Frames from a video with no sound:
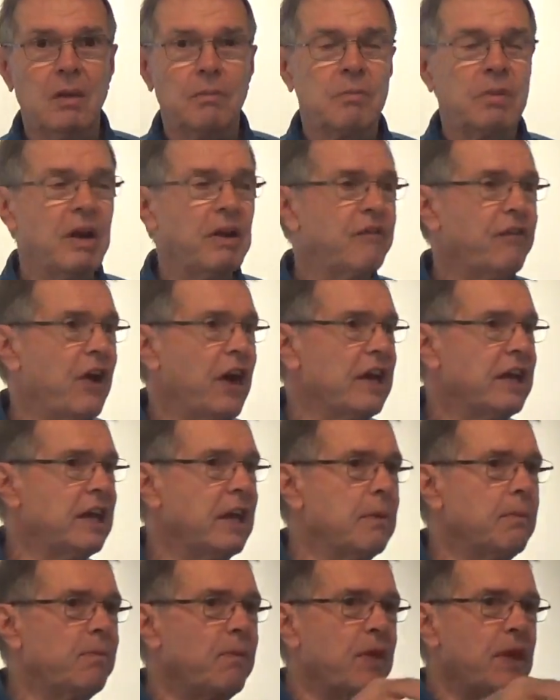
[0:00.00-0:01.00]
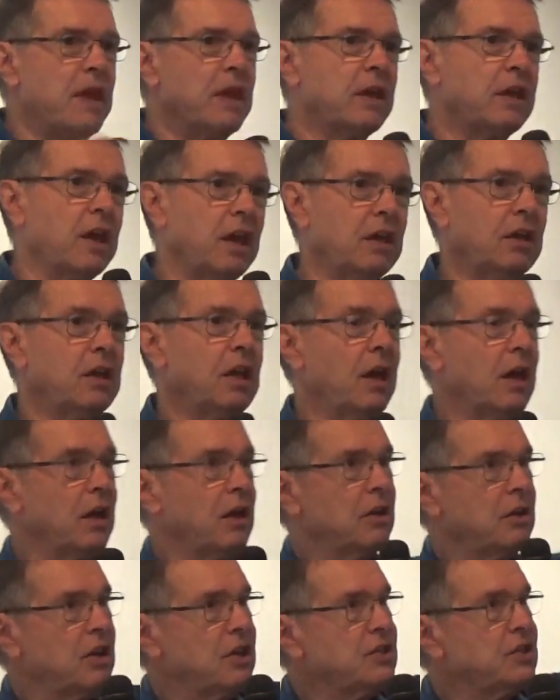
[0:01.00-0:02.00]
But if I keep thinking,
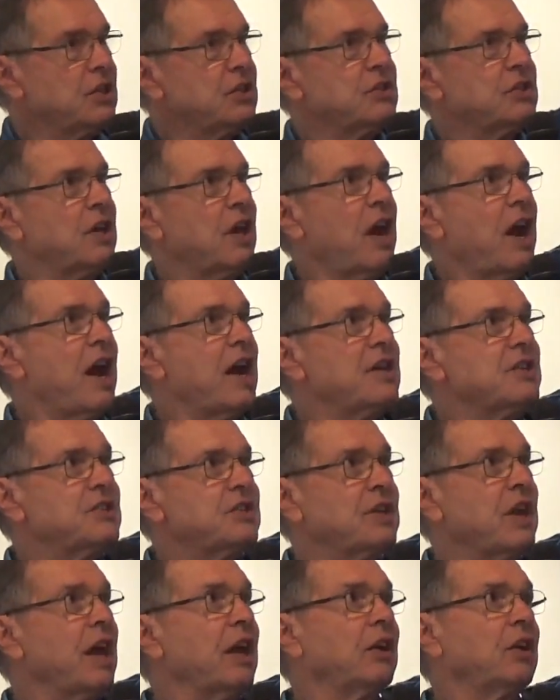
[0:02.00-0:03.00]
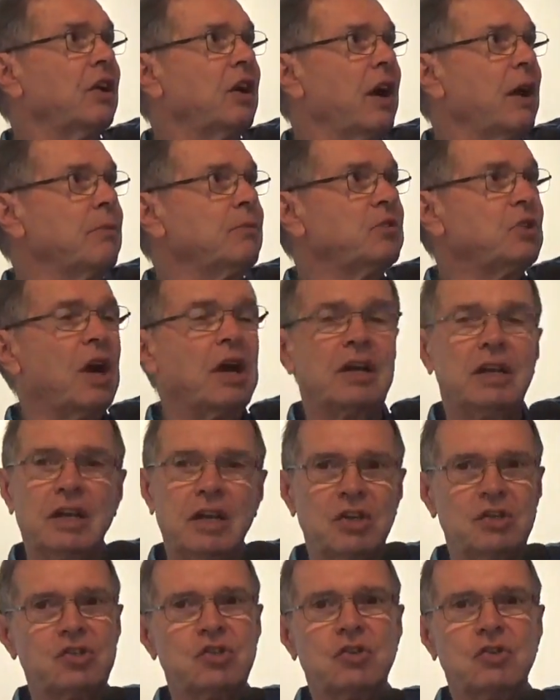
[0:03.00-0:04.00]
this is the high standard, I'm trying to
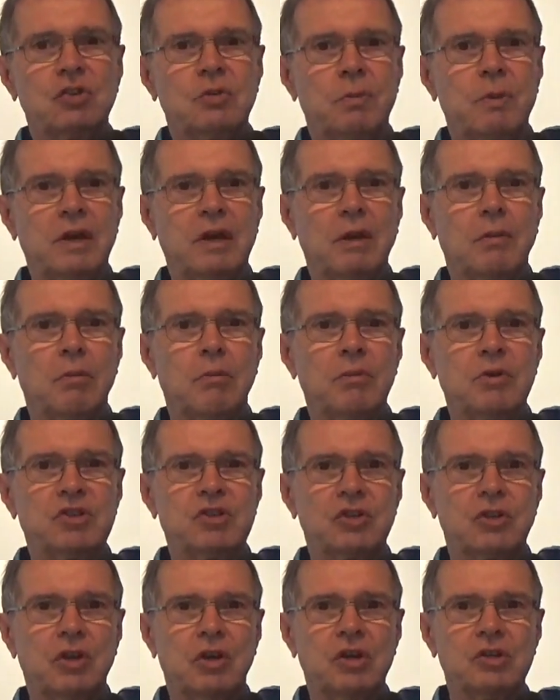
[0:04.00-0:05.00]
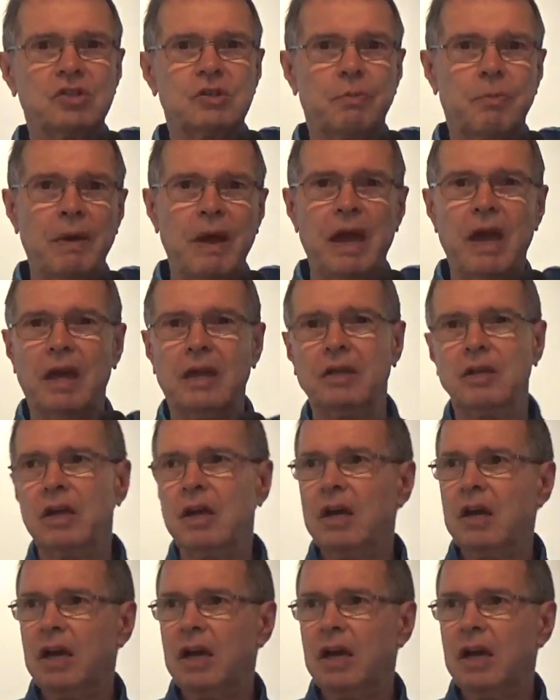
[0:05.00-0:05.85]
get you to become a missionary in Japan,